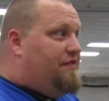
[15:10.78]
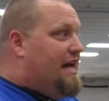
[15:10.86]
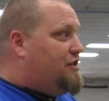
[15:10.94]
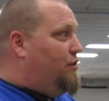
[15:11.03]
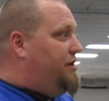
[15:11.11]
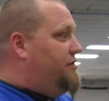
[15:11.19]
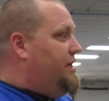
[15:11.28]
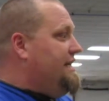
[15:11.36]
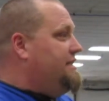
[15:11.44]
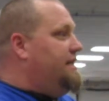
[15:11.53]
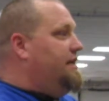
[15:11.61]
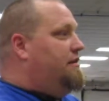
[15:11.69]
And that's one of the
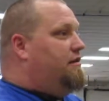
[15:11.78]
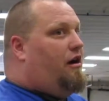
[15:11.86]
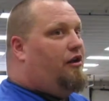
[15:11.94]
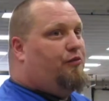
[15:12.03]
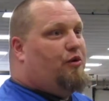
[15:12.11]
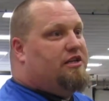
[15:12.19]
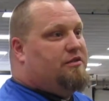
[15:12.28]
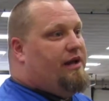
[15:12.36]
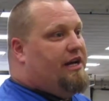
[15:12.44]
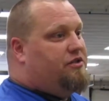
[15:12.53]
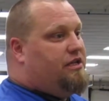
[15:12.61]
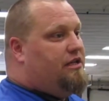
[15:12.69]
things that all the project
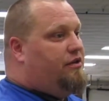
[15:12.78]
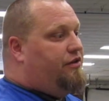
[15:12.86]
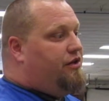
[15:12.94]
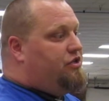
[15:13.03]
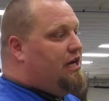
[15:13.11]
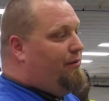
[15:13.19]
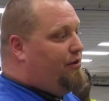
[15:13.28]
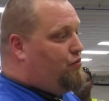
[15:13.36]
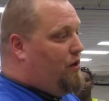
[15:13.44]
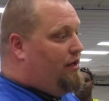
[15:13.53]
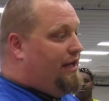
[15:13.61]
managers need to do a good job as well.